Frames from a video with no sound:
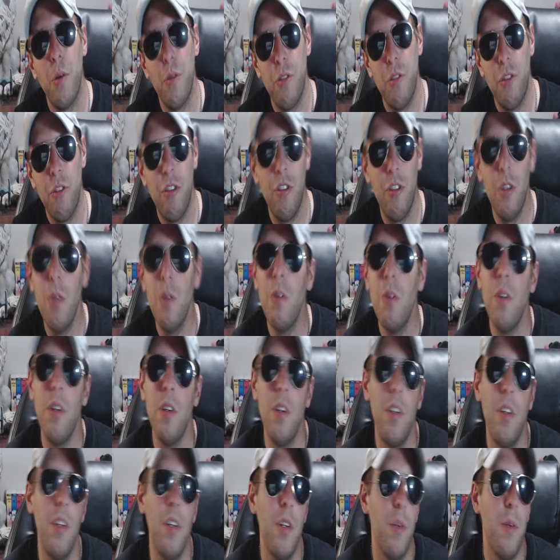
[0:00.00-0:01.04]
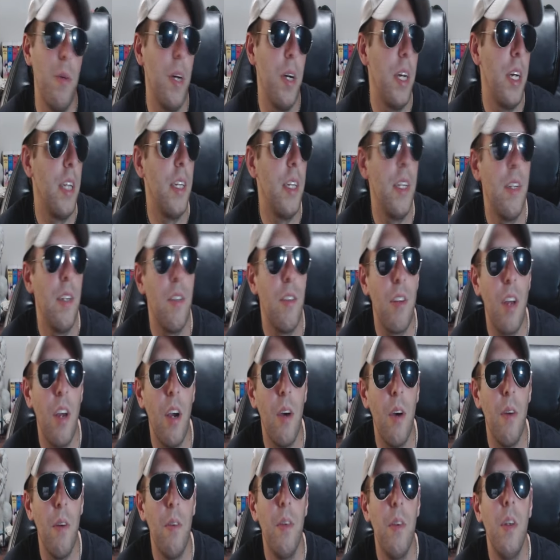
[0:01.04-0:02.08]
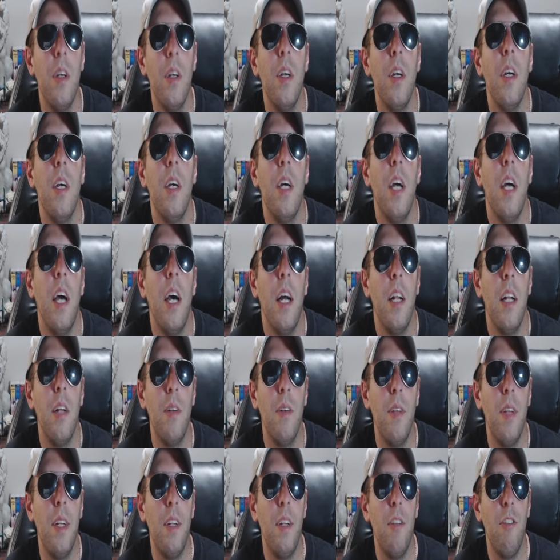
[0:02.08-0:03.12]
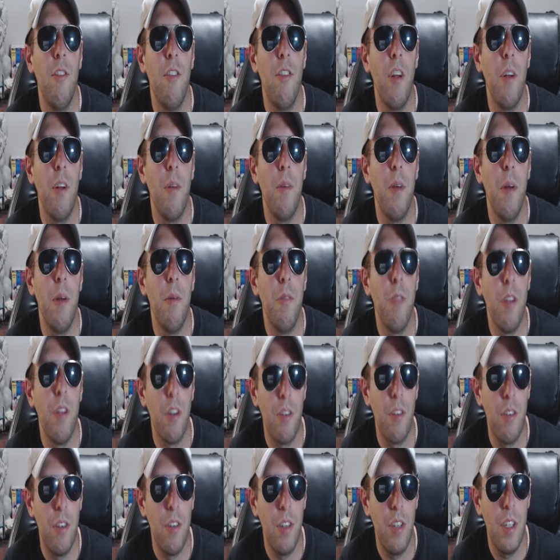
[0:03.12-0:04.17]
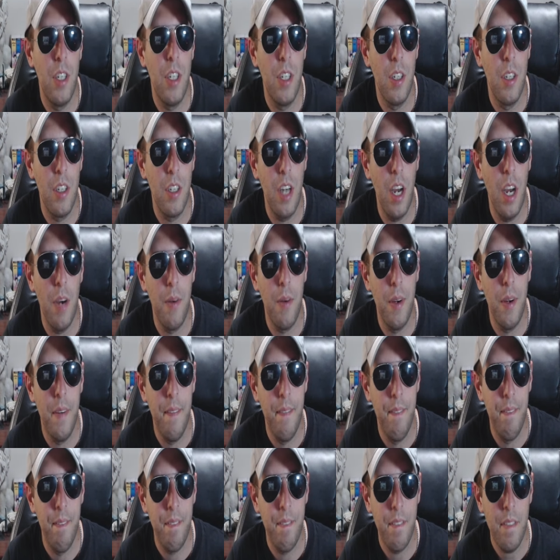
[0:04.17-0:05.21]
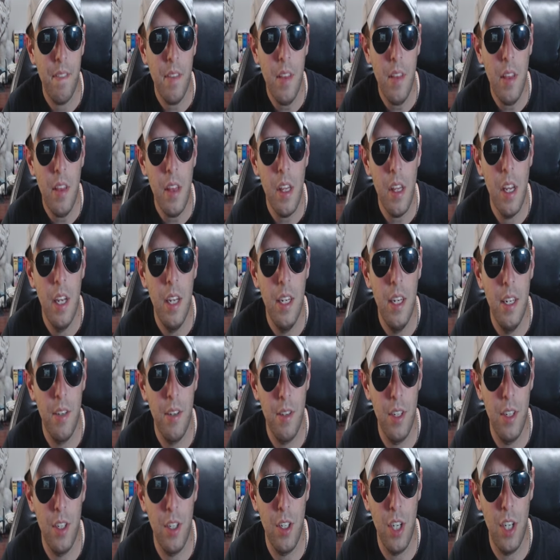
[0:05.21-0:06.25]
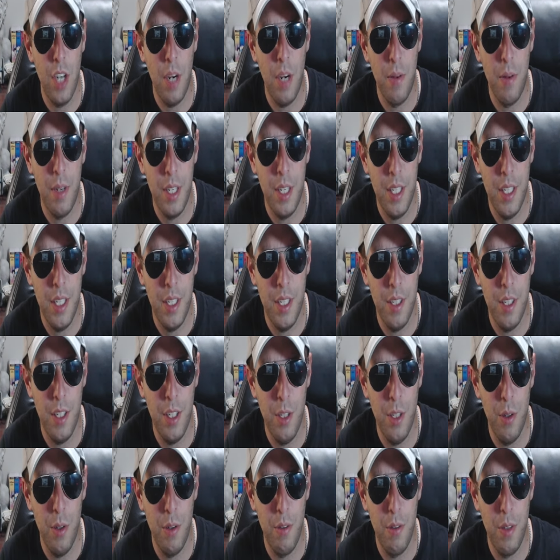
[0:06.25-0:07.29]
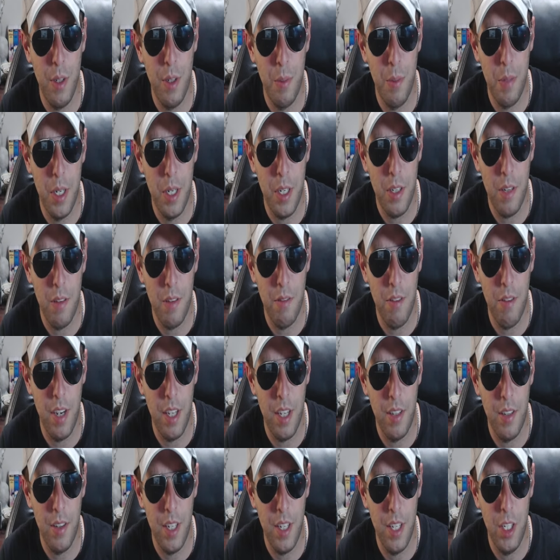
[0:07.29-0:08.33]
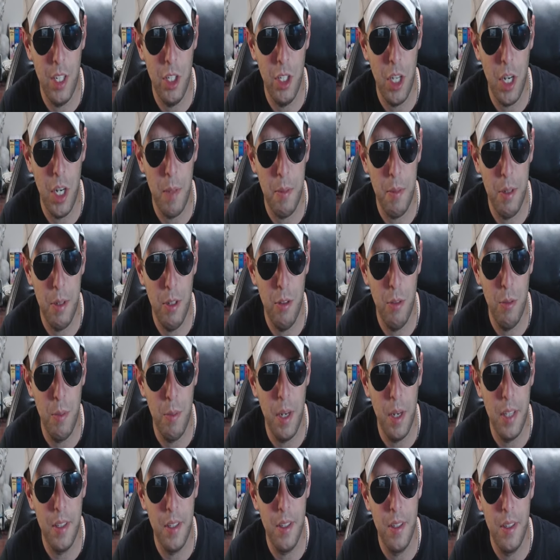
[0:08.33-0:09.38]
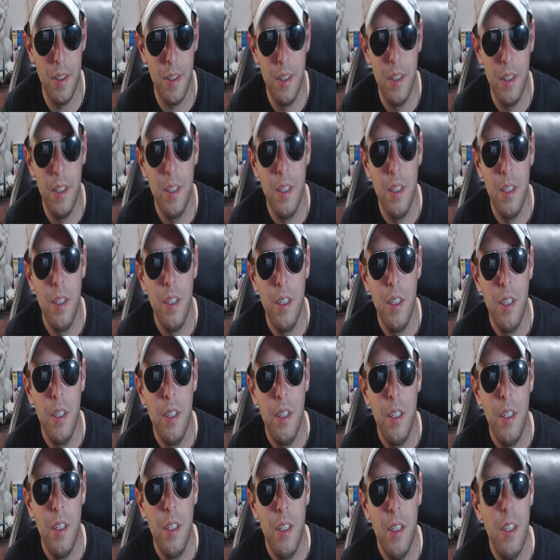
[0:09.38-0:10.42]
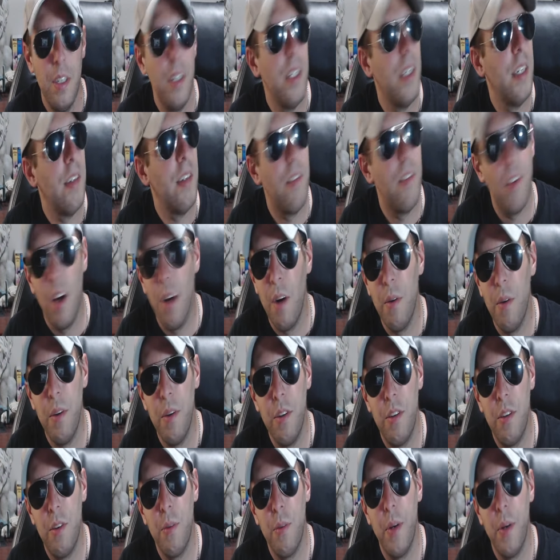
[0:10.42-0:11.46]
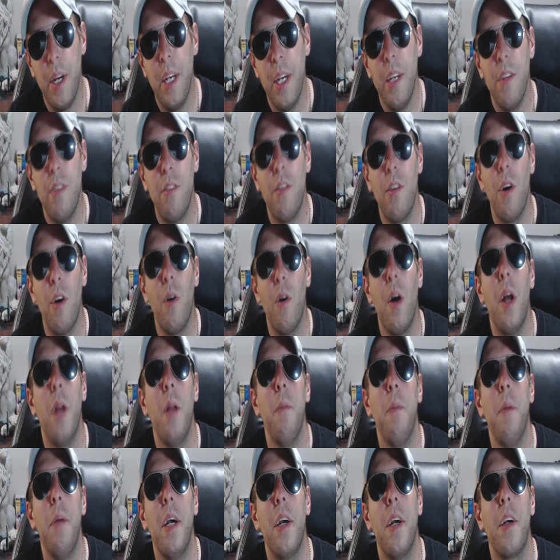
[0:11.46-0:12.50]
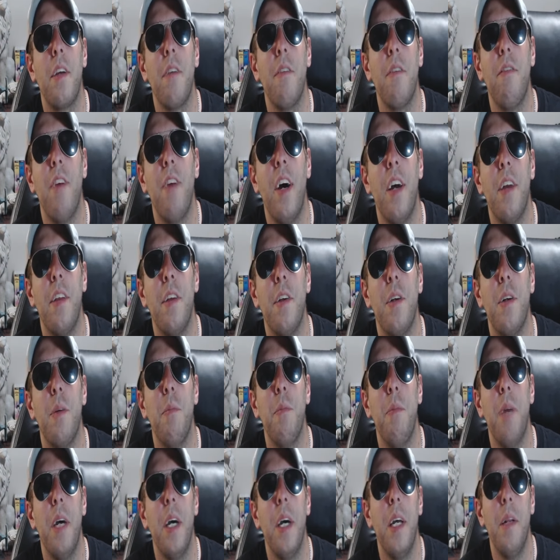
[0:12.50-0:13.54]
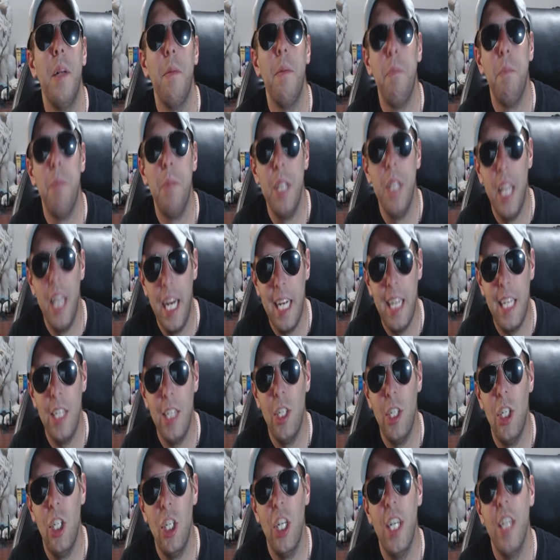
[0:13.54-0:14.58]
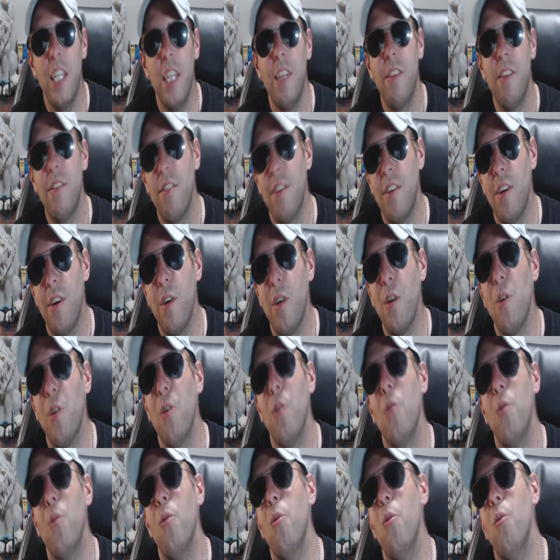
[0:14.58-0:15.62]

student in a way. Let's go. Hello, ladies and gentlemen. I'm Justin Kitagawa. Now, Kitagawa, I hear that you have an American father and a Japanese mother. It's always the way. So, an American father, but black as shit. So,